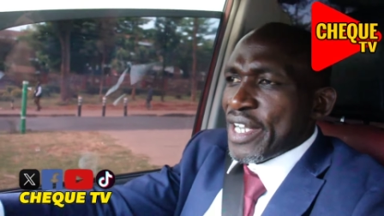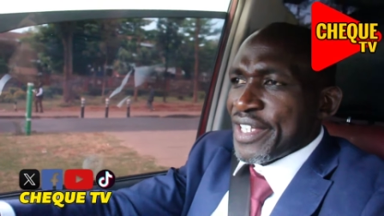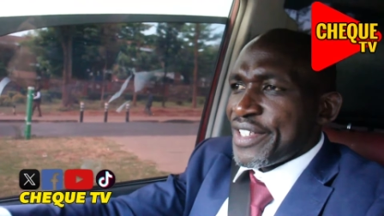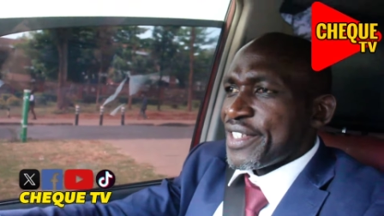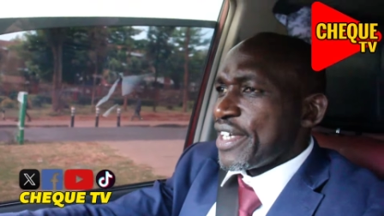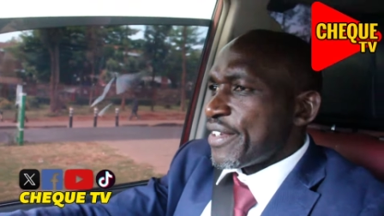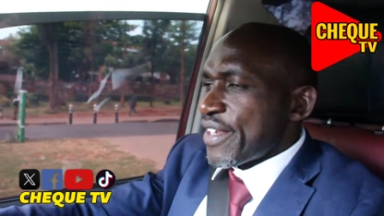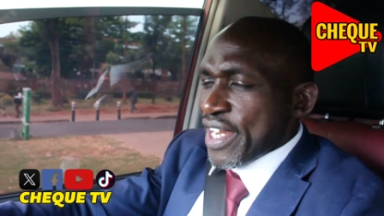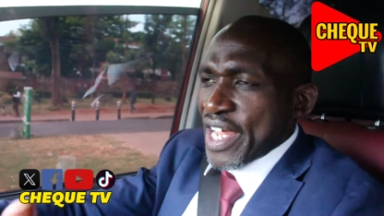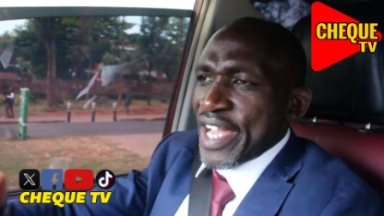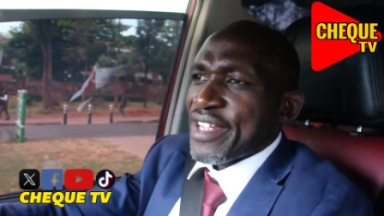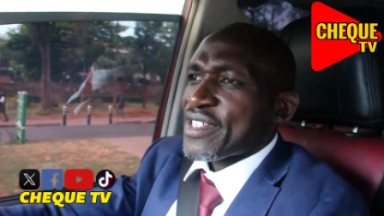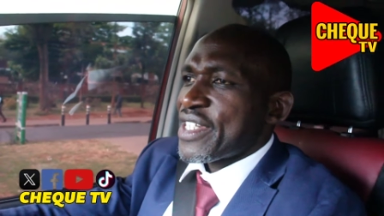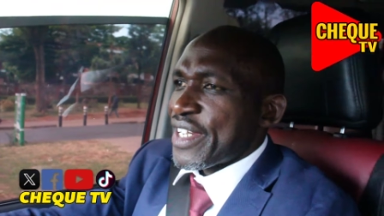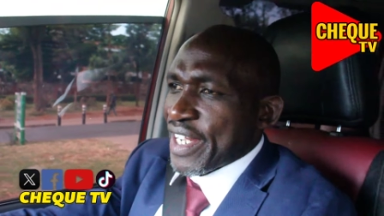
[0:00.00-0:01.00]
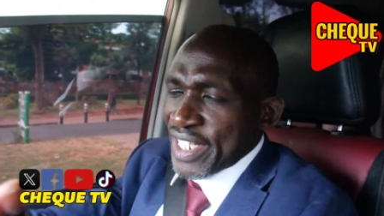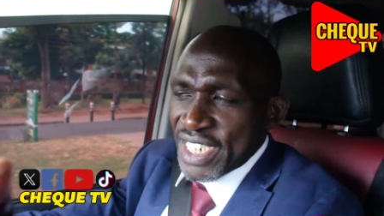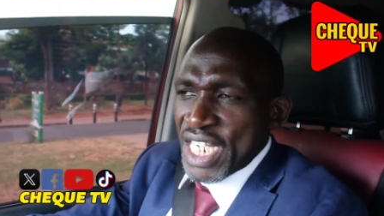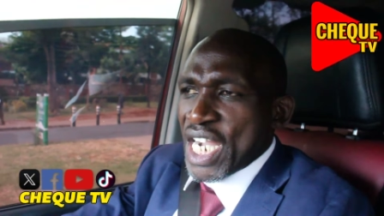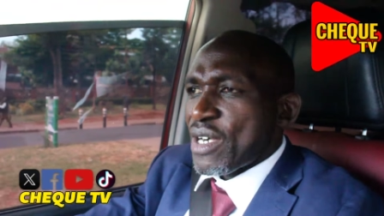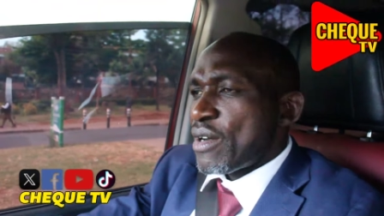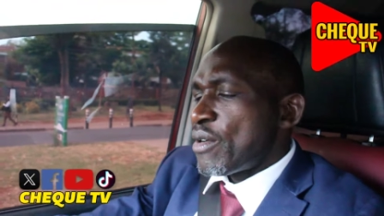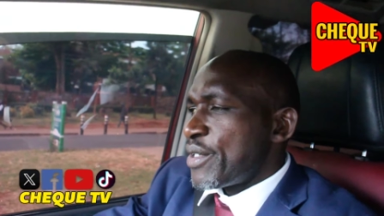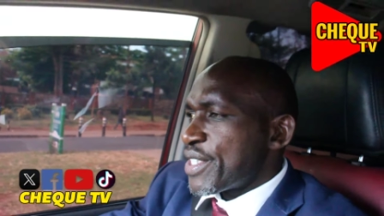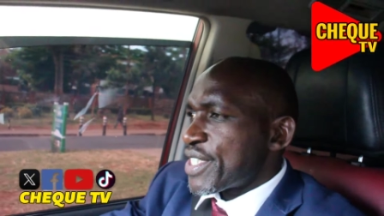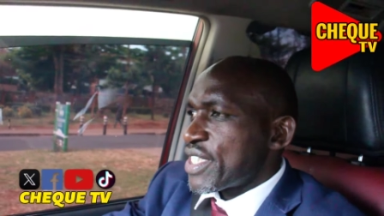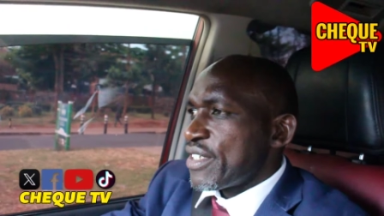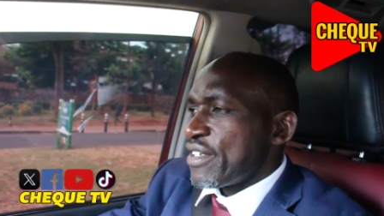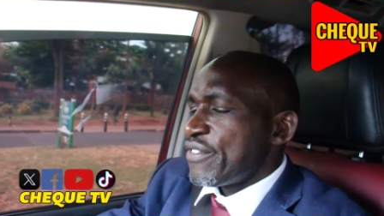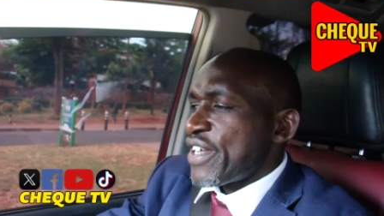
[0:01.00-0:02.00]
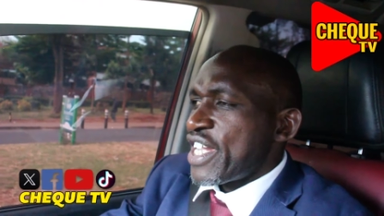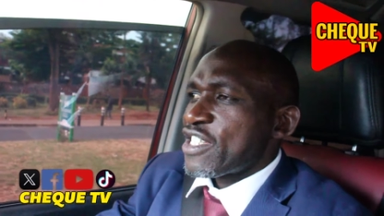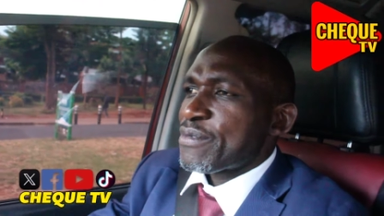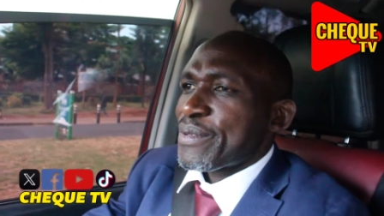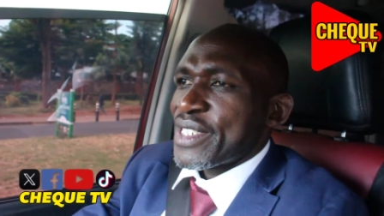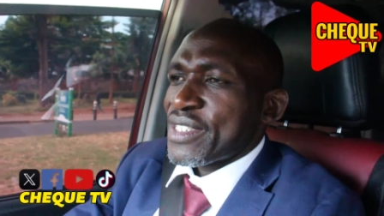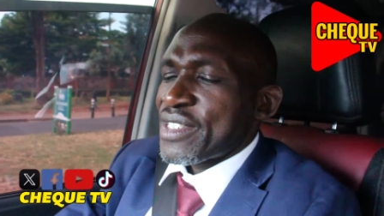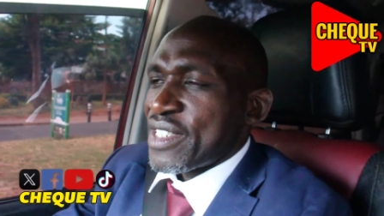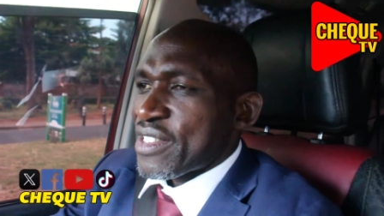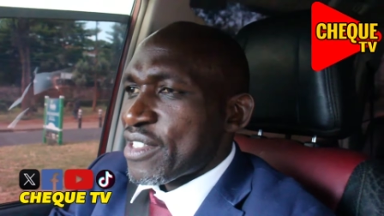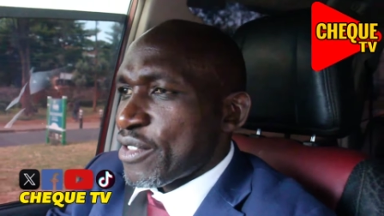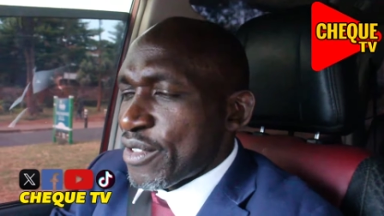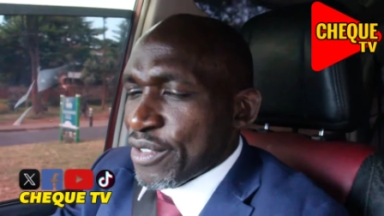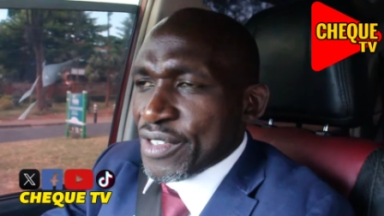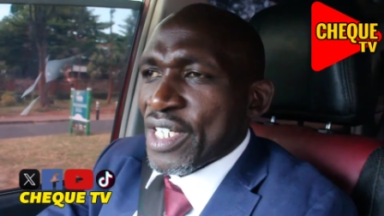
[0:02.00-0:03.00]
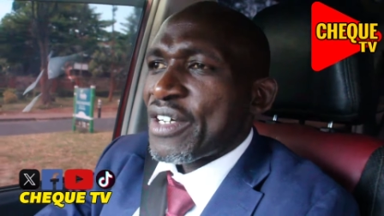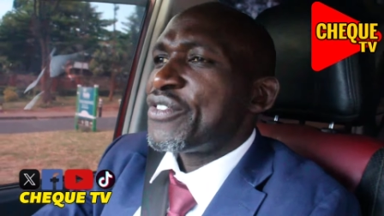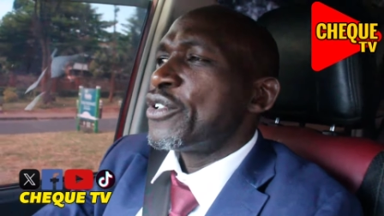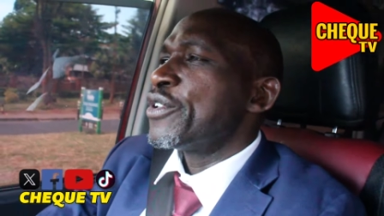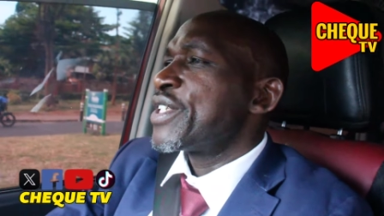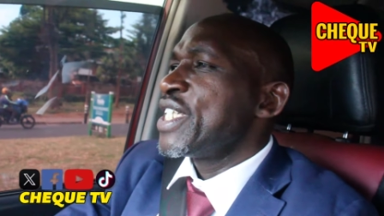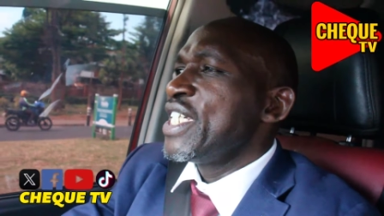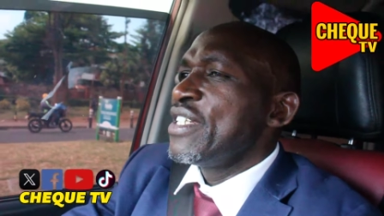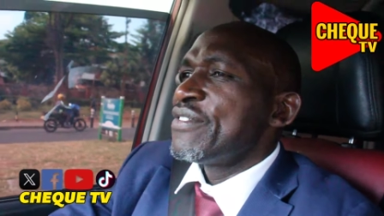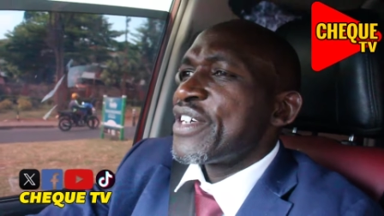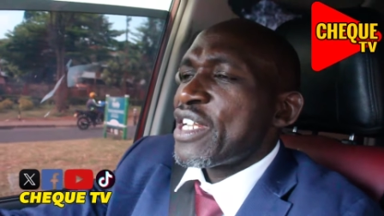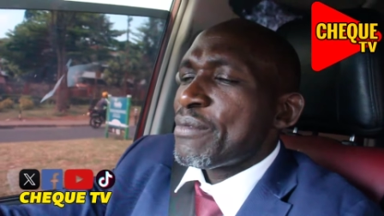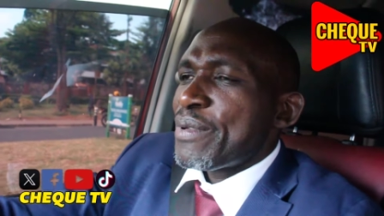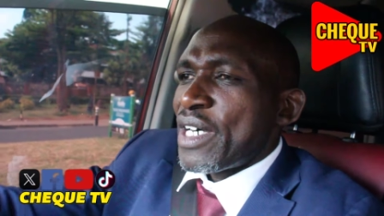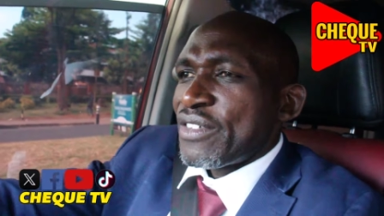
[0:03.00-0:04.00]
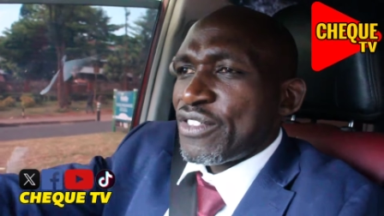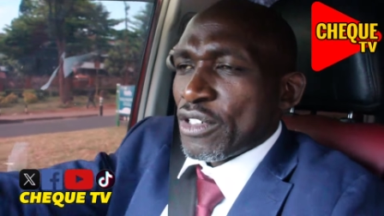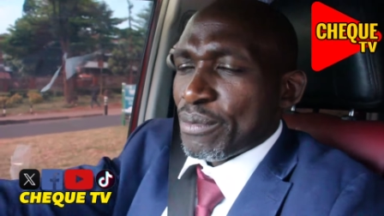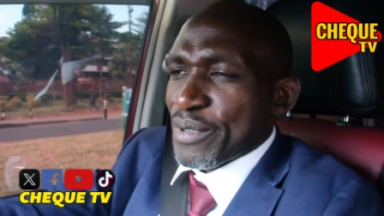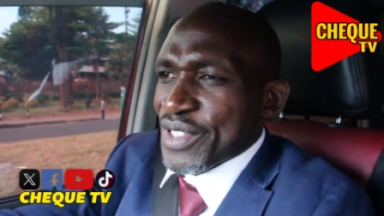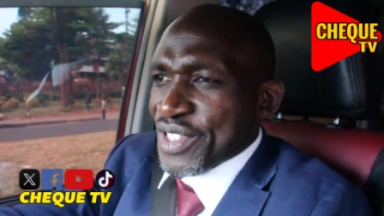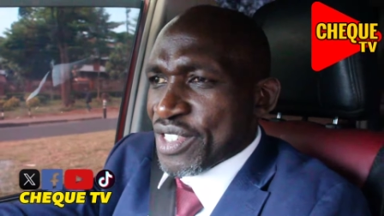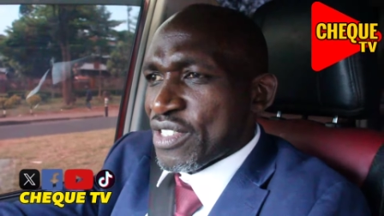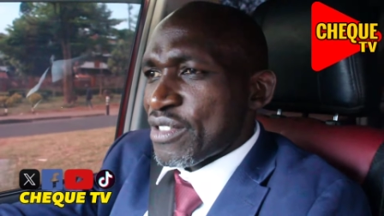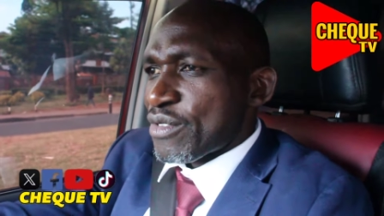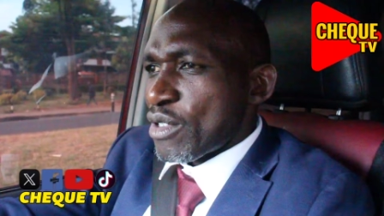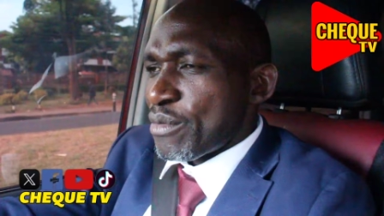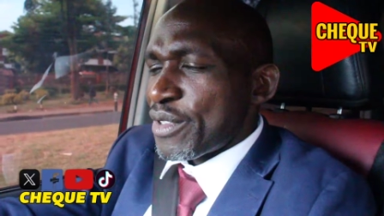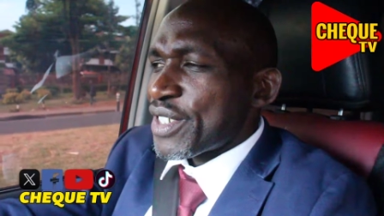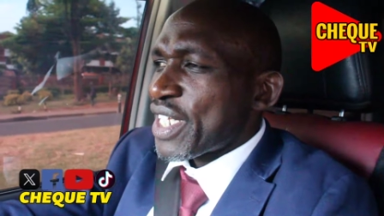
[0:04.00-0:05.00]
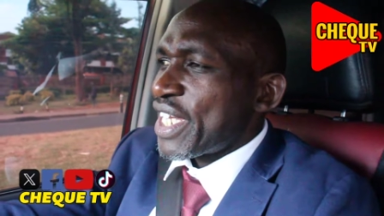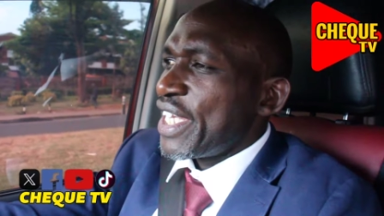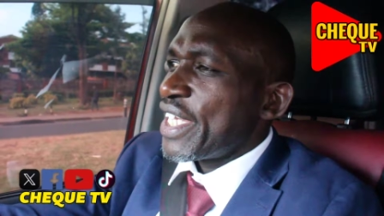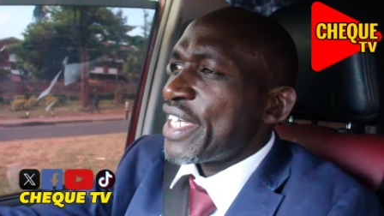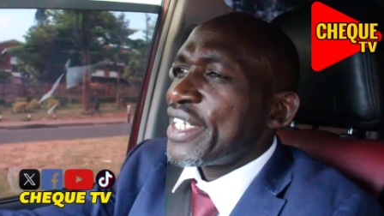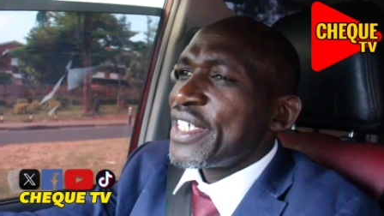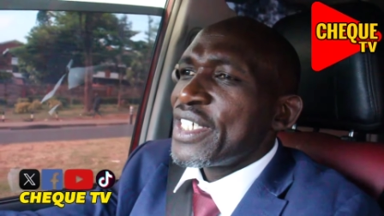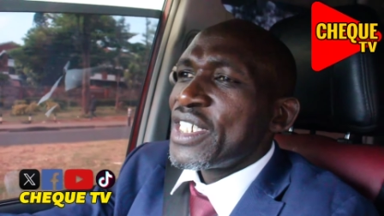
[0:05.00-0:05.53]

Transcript: and the likes, and Gachagua was the vice president, so those are 14 very powerful positions for Mount Kenya.